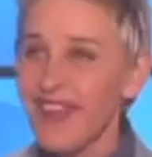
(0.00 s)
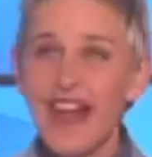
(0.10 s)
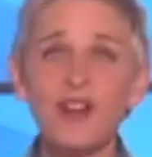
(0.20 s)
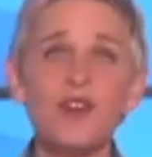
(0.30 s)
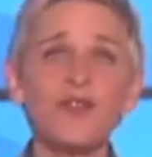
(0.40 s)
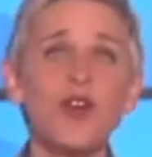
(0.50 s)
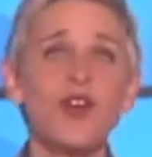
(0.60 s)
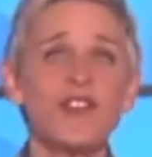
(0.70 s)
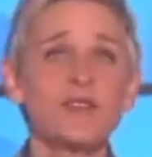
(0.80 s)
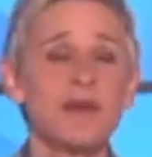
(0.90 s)
I don't know if you
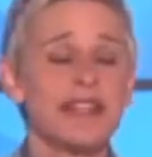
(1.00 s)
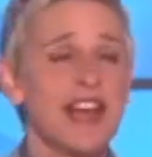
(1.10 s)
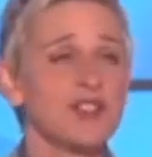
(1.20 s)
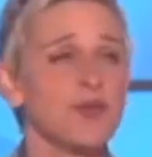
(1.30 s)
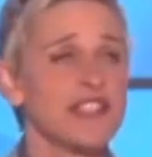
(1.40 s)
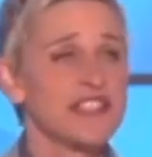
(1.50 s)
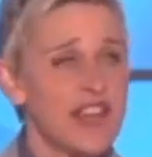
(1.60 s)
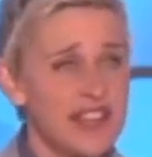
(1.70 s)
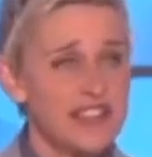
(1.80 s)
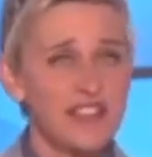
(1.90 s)
heard this, but last week
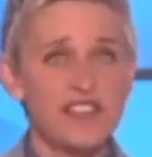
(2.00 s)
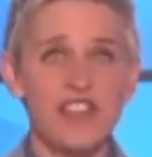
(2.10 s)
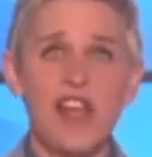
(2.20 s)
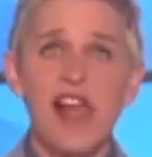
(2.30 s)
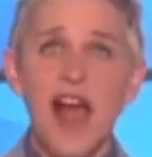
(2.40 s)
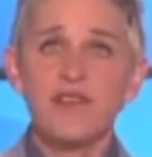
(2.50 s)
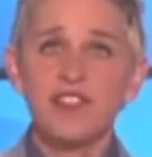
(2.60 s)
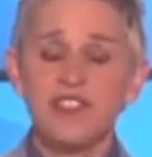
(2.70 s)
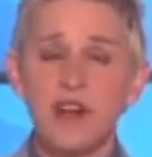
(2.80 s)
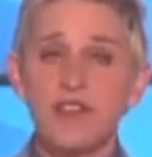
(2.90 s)
scientists have
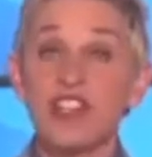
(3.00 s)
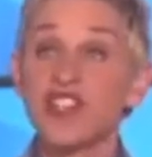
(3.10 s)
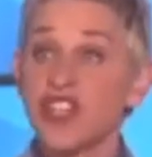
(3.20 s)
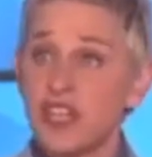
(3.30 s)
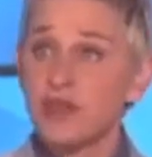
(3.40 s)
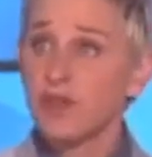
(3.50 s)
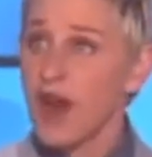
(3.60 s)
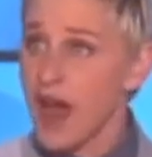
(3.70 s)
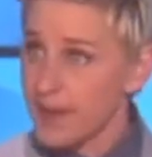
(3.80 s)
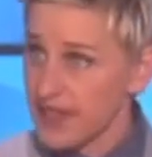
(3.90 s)
discovered a gene for
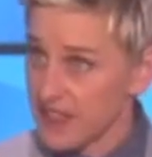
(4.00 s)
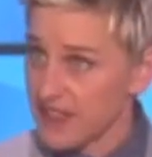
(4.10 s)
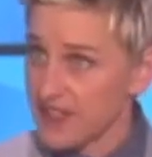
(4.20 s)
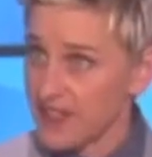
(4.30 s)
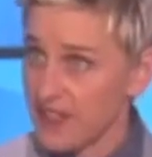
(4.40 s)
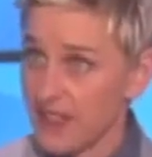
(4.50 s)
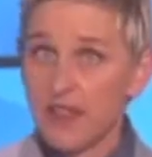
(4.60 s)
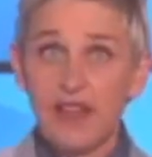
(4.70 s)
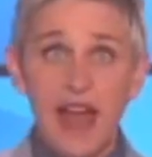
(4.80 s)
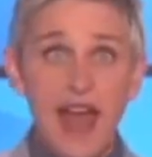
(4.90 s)
happiness.
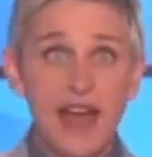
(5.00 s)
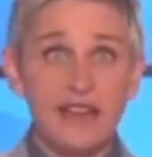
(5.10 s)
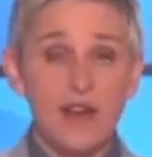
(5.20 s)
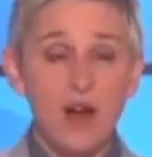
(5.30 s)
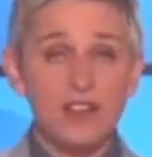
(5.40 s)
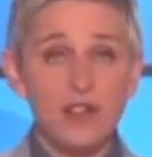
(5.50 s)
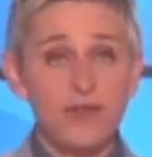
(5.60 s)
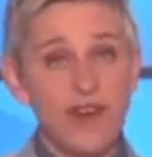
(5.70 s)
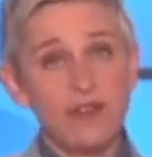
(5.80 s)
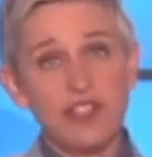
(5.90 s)
And they also
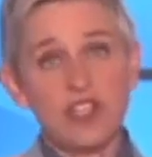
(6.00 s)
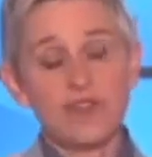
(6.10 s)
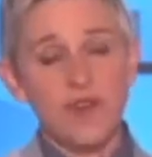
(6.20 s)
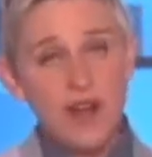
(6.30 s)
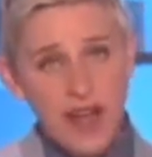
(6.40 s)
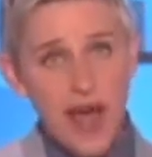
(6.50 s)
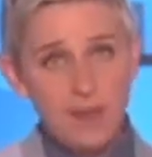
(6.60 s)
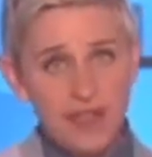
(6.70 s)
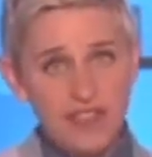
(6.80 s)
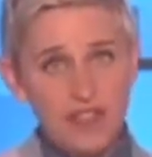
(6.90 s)
found genes for
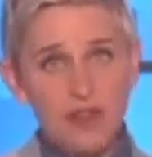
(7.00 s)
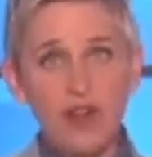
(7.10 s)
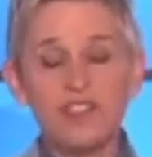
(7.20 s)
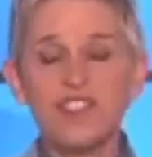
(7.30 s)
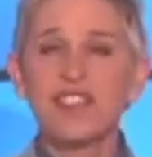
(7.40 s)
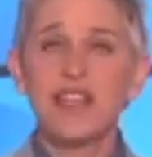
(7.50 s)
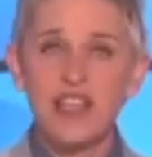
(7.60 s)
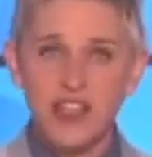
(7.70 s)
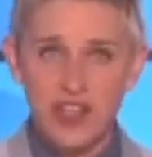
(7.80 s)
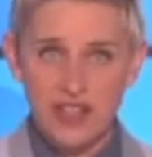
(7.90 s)
unhappiness. They're called
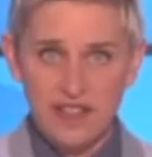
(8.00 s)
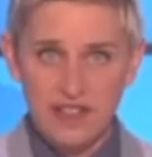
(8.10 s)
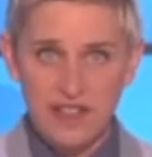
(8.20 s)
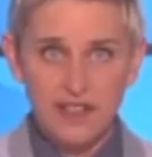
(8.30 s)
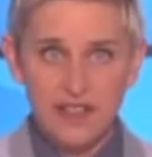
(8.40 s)
skinny genes.